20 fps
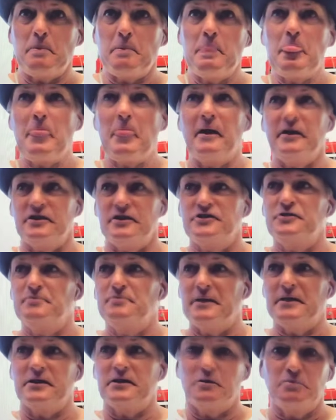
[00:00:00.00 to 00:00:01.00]
It's
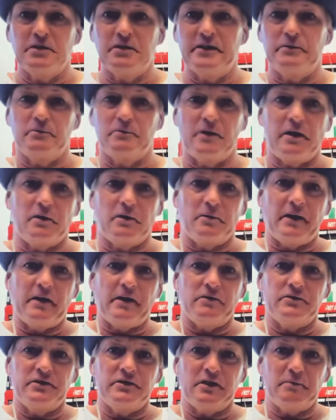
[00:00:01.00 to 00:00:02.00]
been a complete
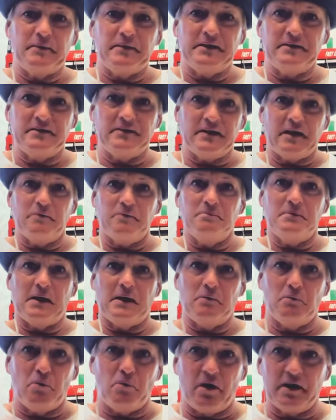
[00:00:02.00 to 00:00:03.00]
runaround. I mean, I
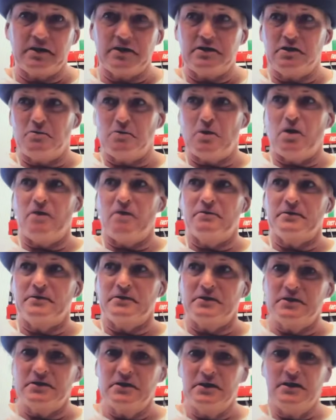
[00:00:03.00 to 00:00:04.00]
want to come
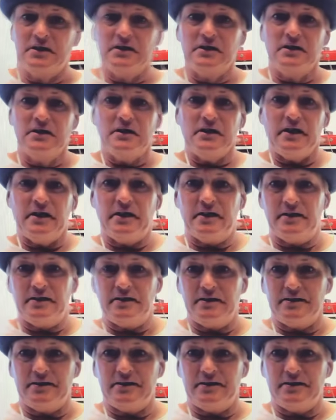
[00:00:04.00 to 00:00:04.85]
over and